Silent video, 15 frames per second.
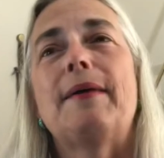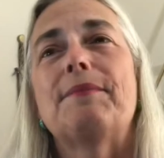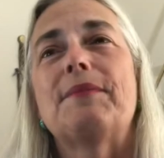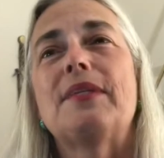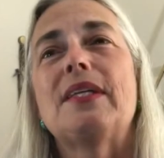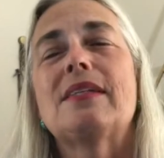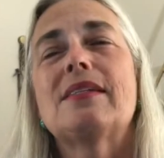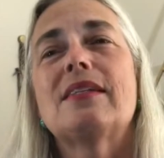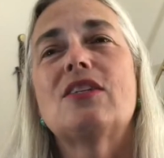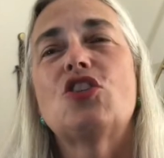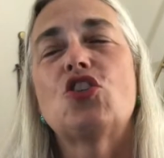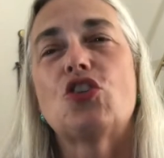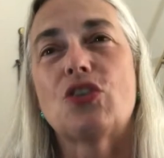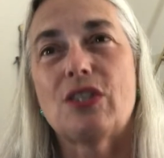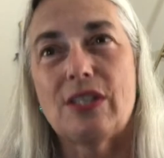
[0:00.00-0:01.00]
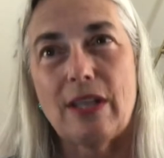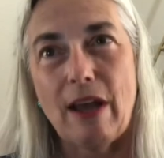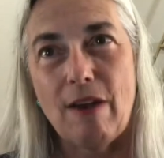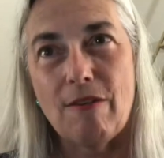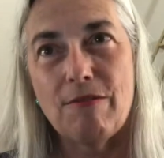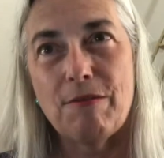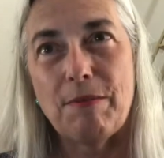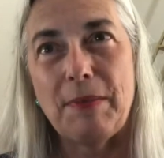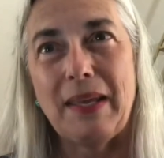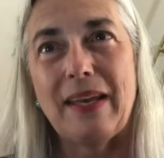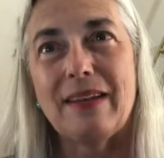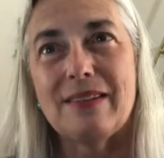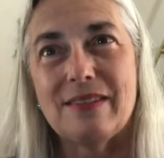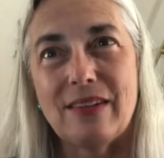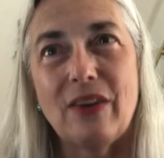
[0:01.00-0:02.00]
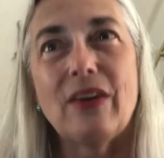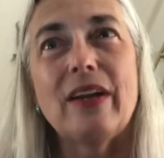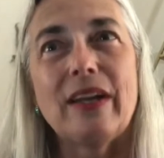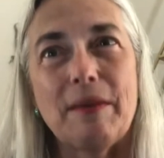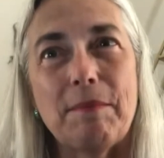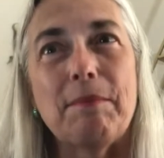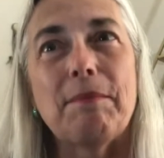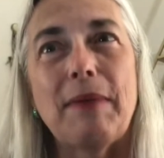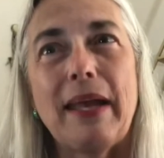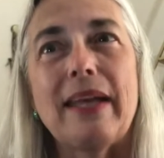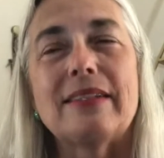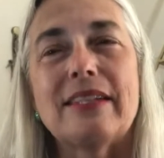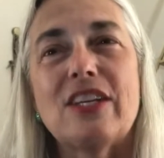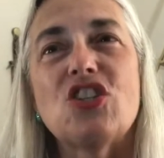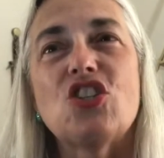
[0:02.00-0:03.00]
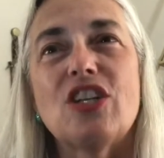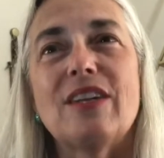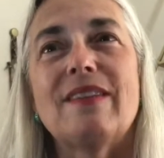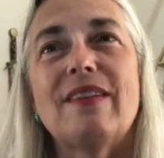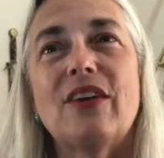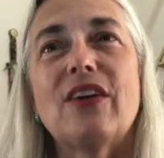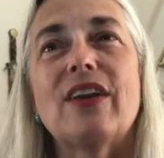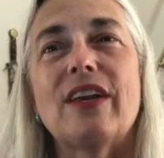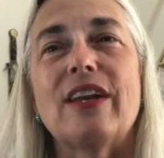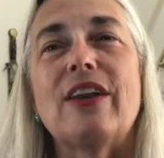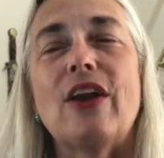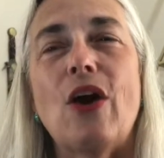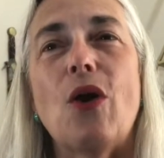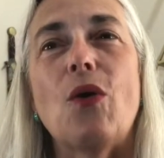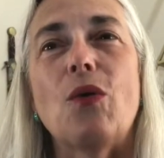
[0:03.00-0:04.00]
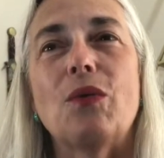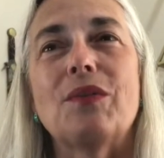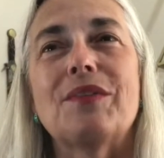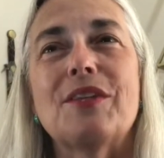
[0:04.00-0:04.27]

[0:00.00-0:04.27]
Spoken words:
distance yourself, because they're going to pay attention and they're going to know.